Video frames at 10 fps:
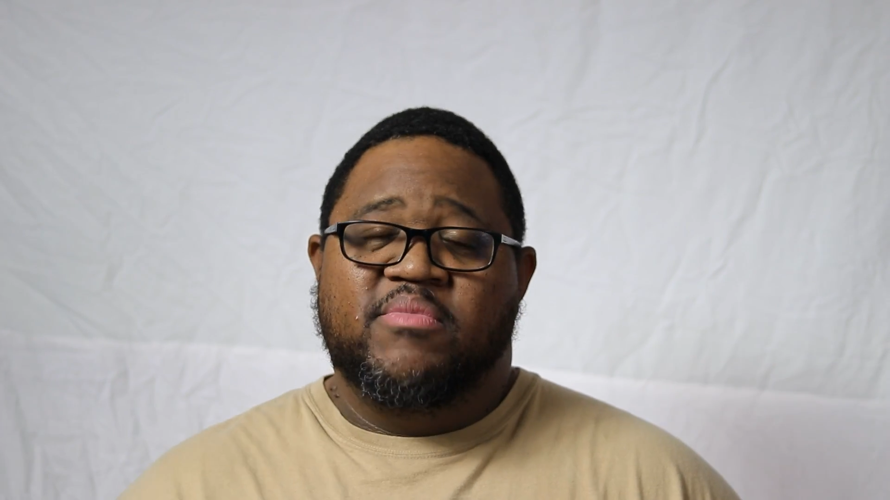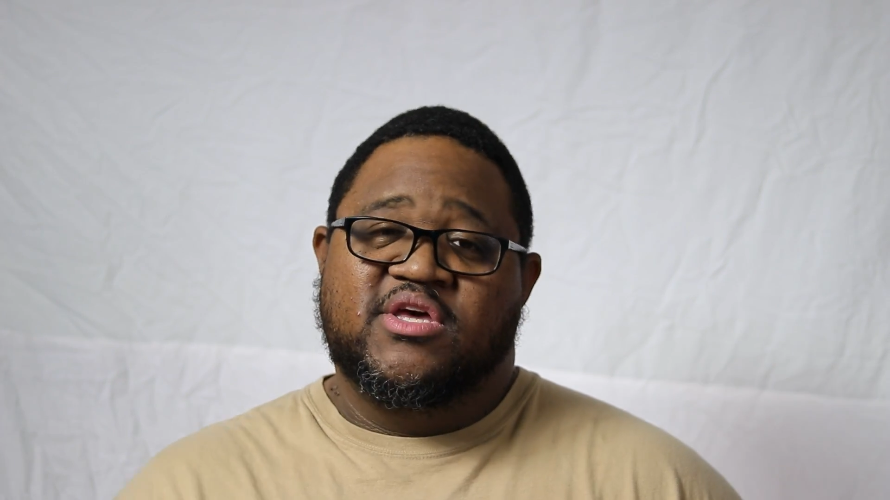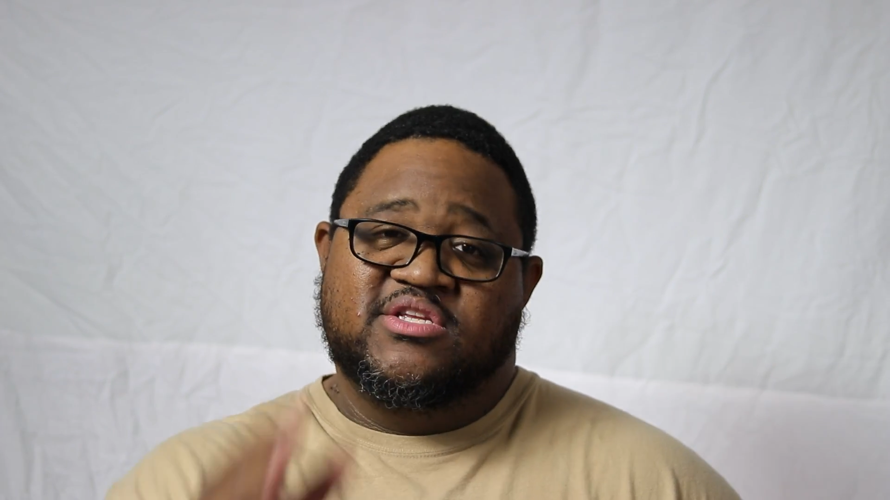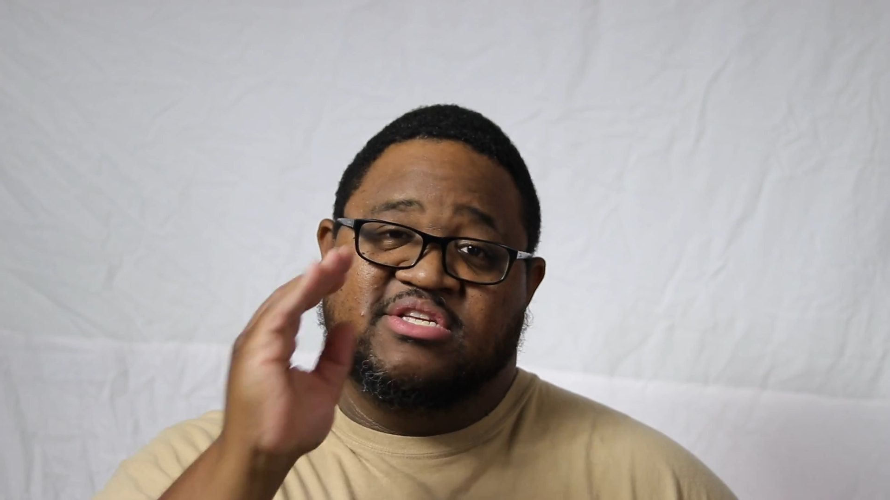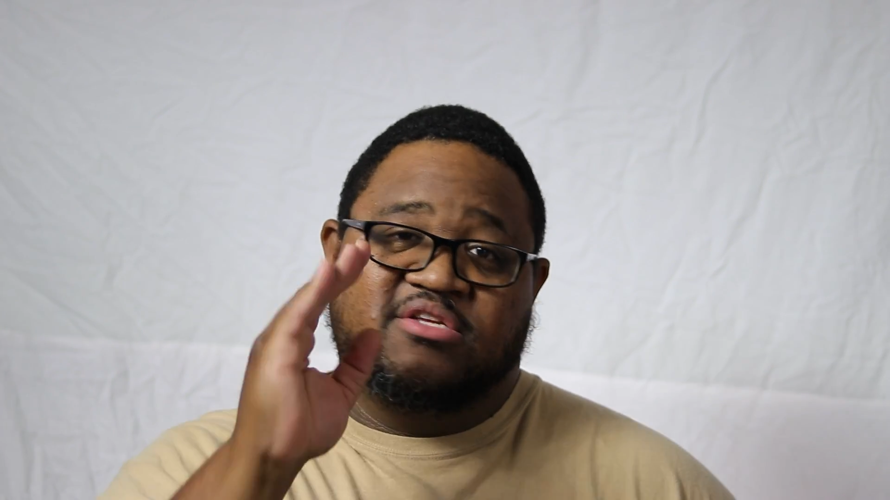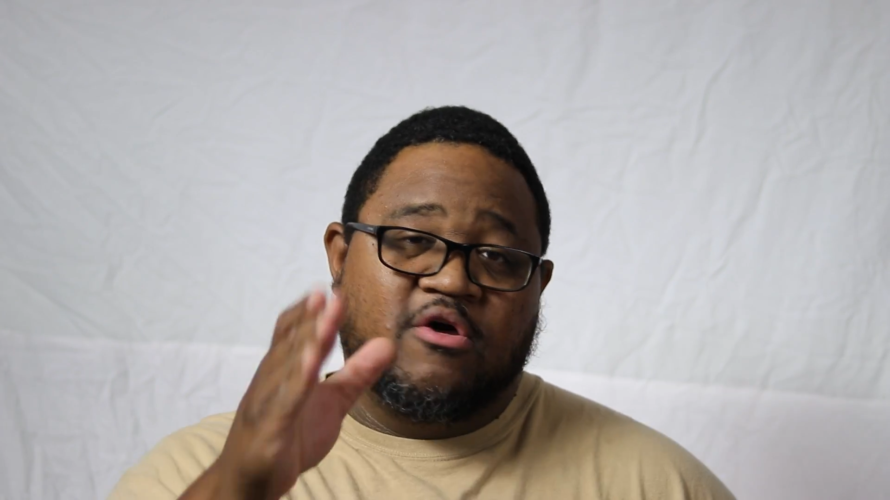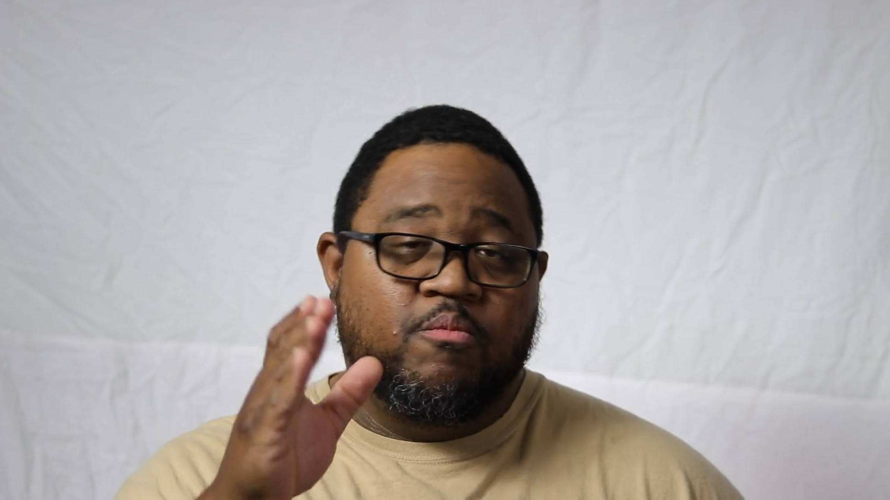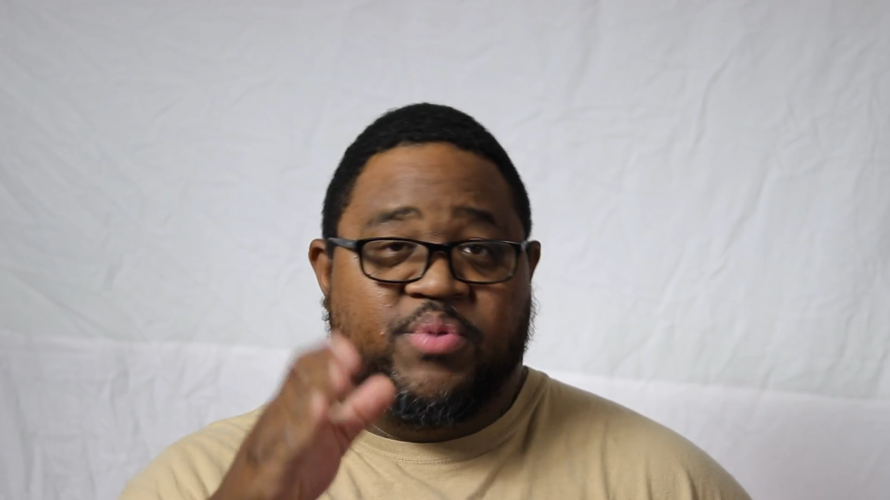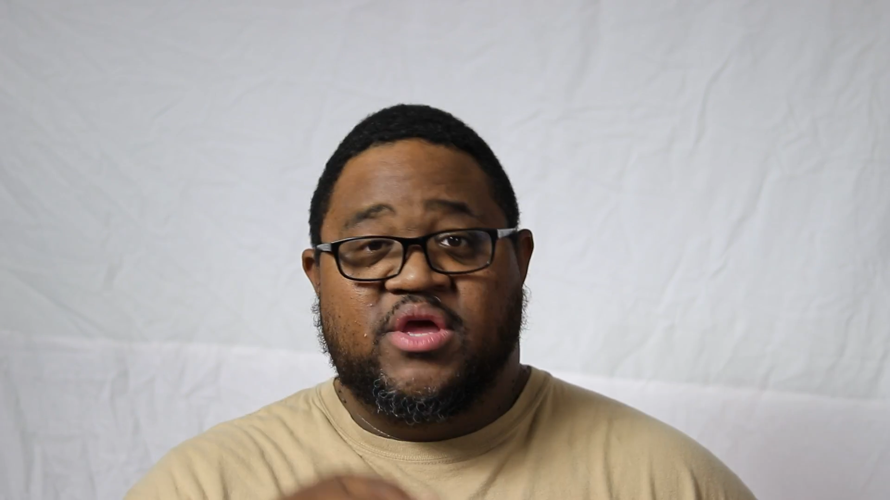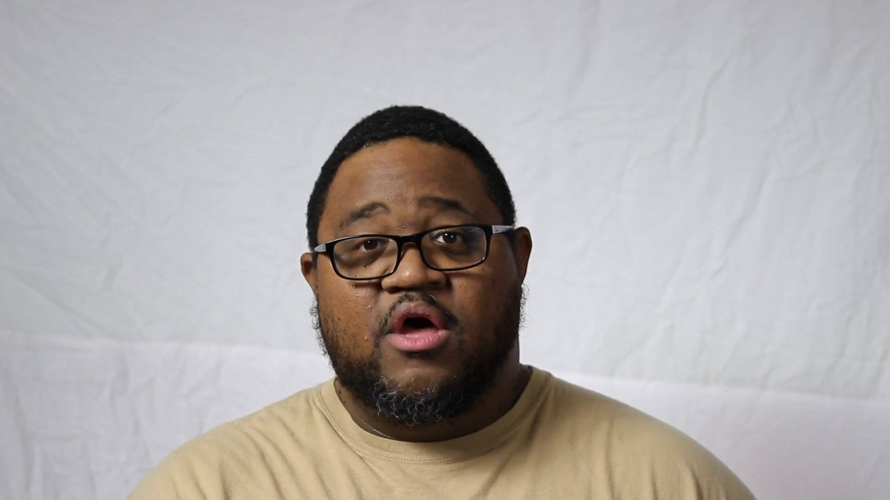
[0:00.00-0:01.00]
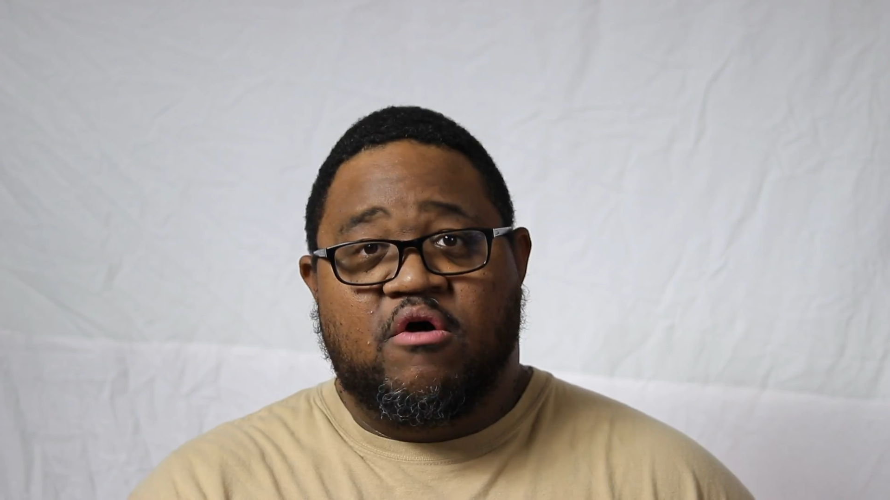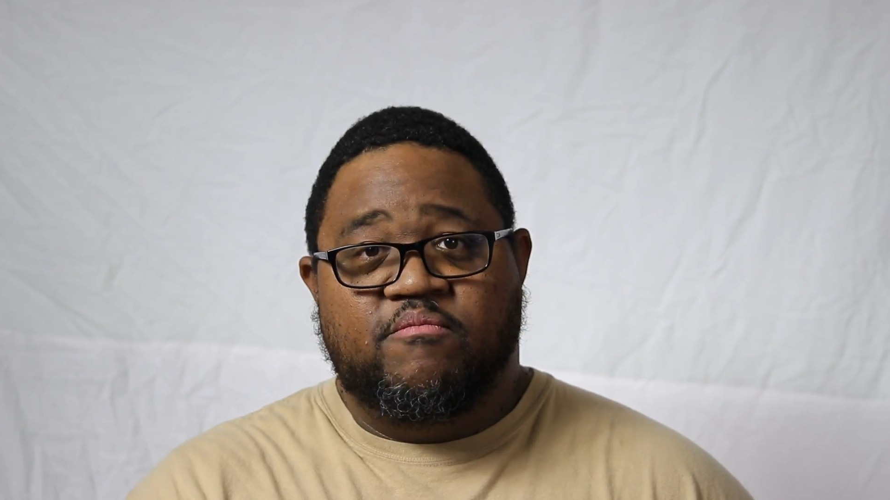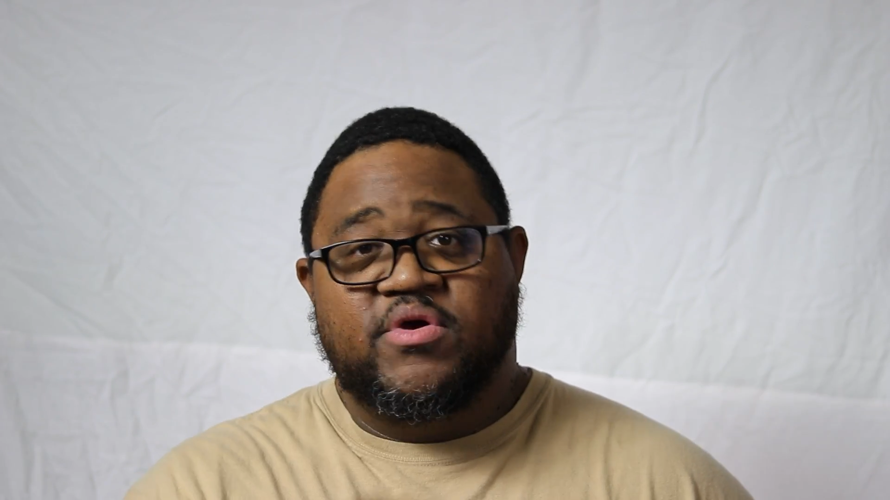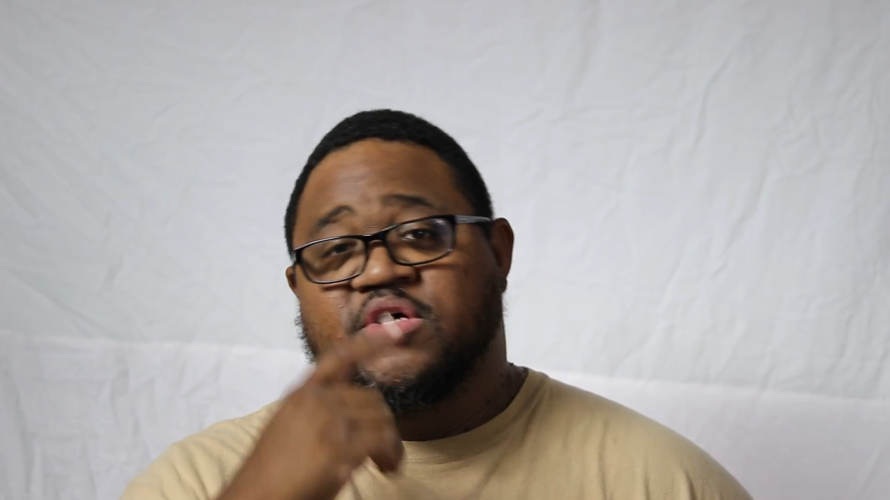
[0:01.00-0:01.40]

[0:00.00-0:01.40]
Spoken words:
Because it's going to pay off.